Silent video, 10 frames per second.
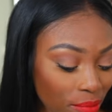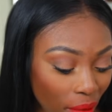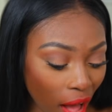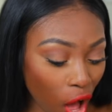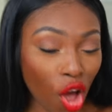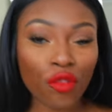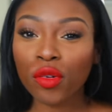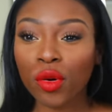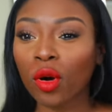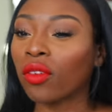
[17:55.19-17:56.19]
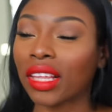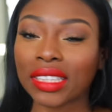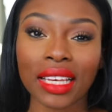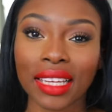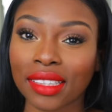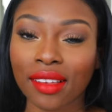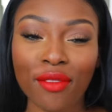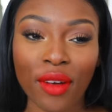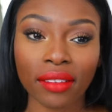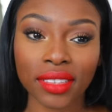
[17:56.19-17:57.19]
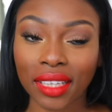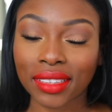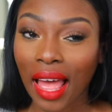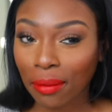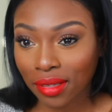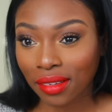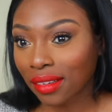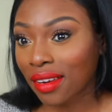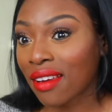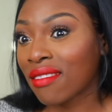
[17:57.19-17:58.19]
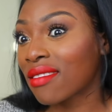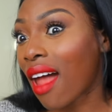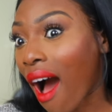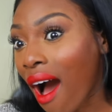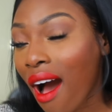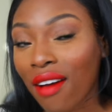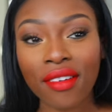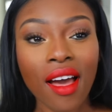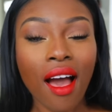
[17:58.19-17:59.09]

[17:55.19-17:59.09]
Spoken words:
But overall, there's at least 5 shades I absolutely love.